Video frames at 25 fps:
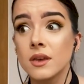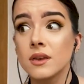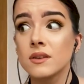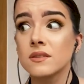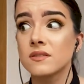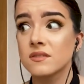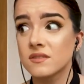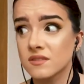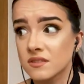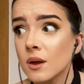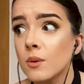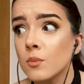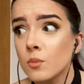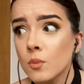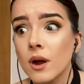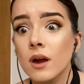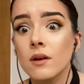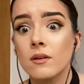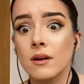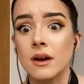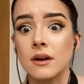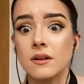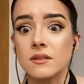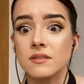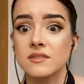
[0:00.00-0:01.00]
somewhere
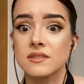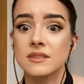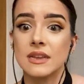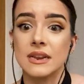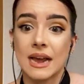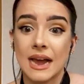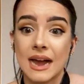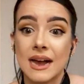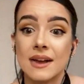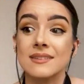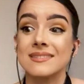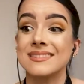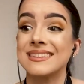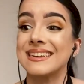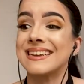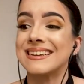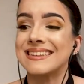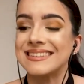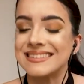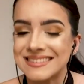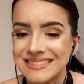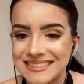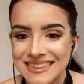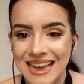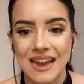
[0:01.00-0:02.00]
else that has
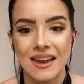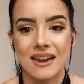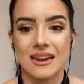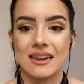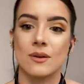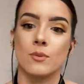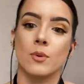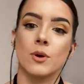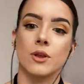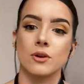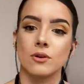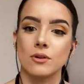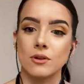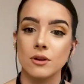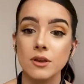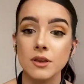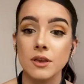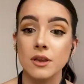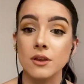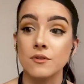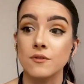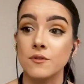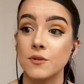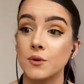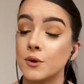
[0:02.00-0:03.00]
exactly what you're
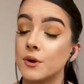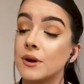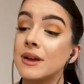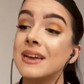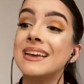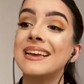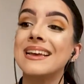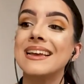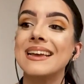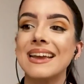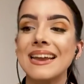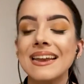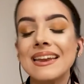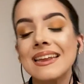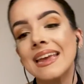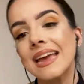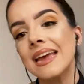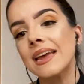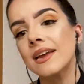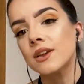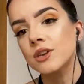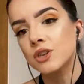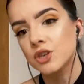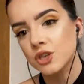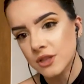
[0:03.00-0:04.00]
looking for,
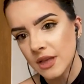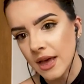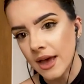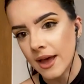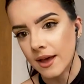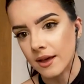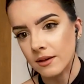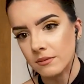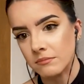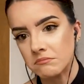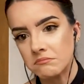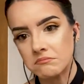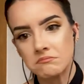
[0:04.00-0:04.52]
engage there.